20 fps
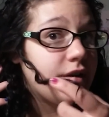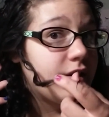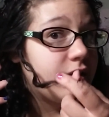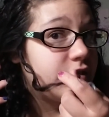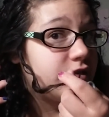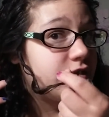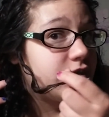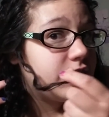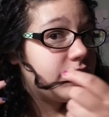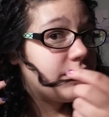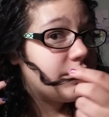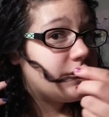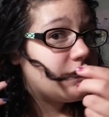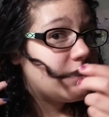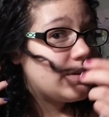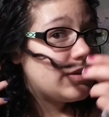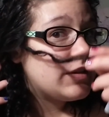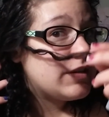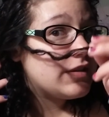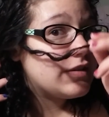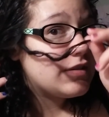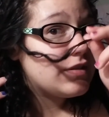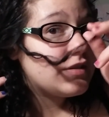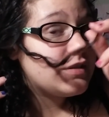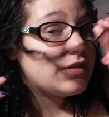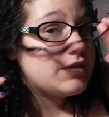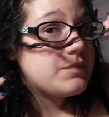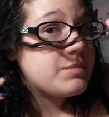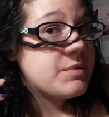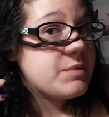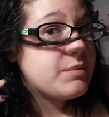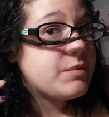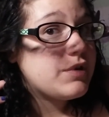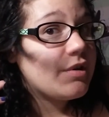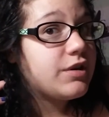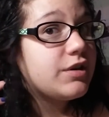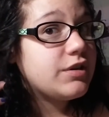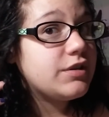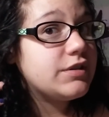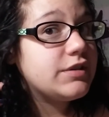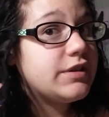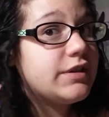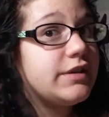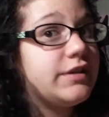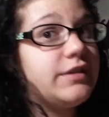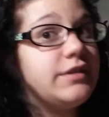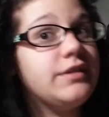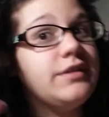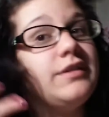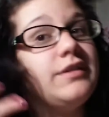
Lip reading: As you can see, it's a little bit more curlier.